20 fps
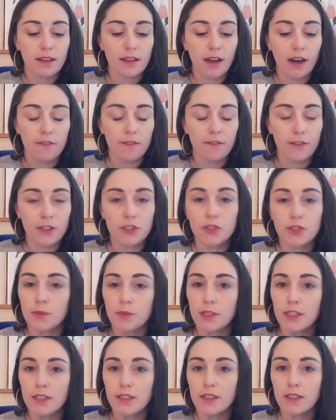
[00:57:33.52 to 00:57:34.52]
our
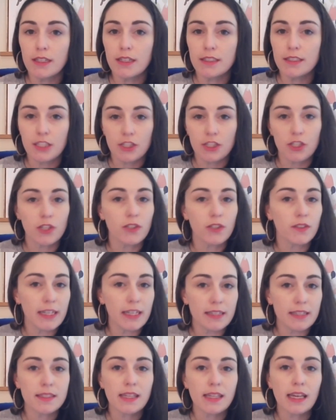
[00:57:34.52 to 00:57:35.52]
virtual and digital
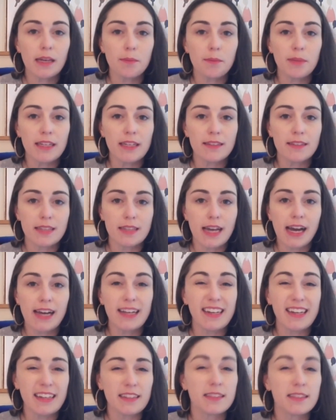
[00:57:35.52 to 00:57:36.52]
landscape is not
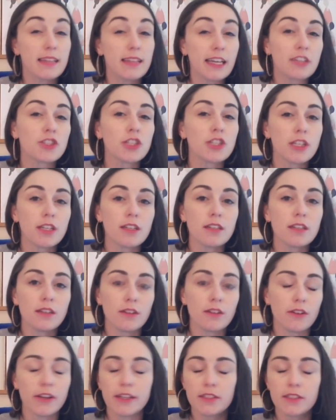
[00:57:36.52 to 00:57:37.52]
an extension,
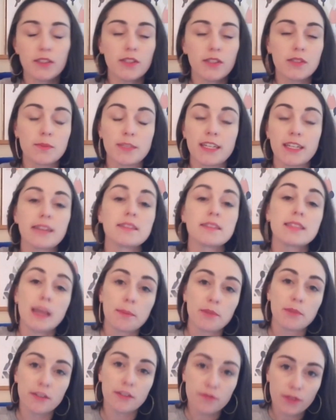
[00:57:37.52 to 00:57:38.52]
or excuse me, not
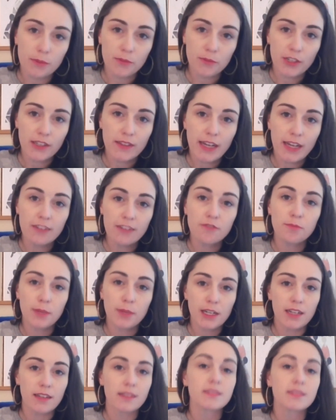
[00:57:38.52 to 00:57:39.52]
separate from real life, but
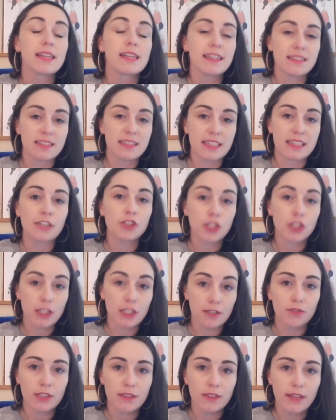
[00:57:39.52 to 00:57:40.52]
it is an extension of
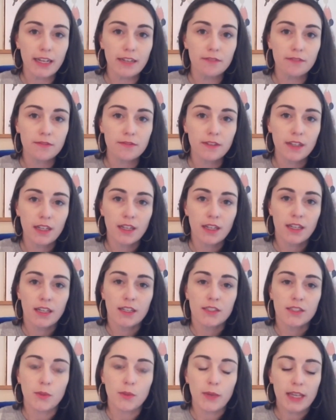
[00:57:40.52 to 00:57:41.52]
real life.
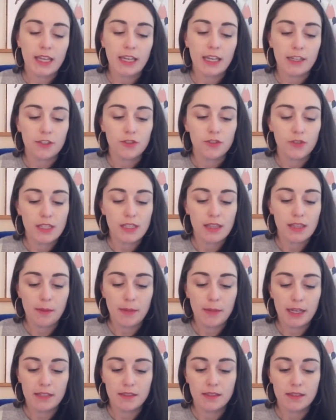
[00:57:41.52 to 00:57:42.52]
So we can't treat them
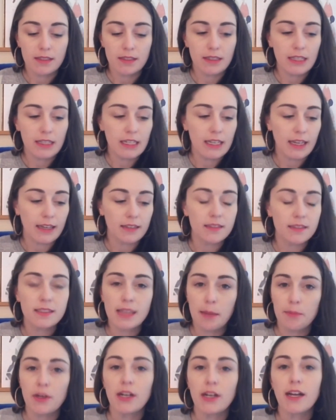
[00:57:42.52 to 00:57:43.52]
as needing a
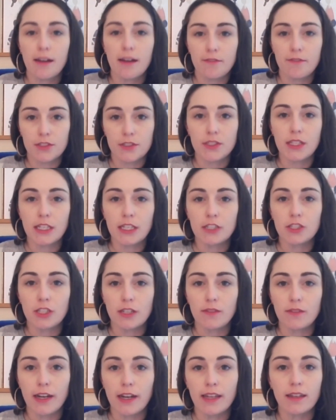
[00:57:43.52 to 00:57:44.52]
separate conversation,
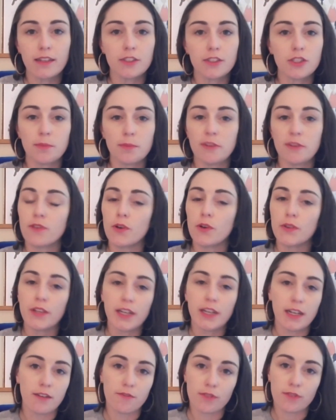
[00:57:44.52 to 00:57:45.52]
right? It should be
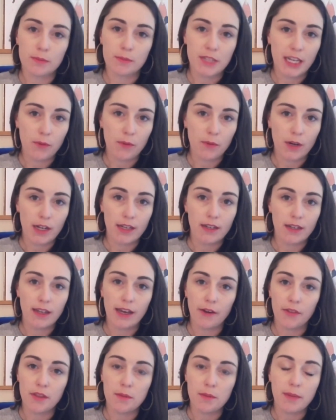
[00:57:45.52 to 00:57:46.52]
folded in from day one.
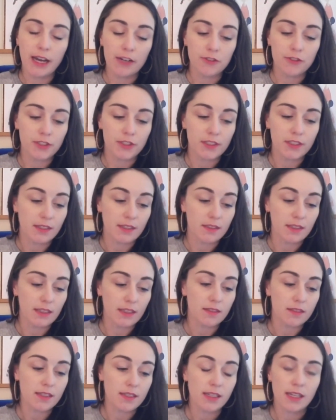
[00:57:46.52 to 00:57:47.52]
Healthy boundaries
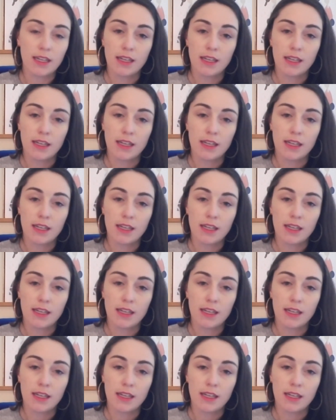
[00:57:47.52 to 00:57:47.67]
exist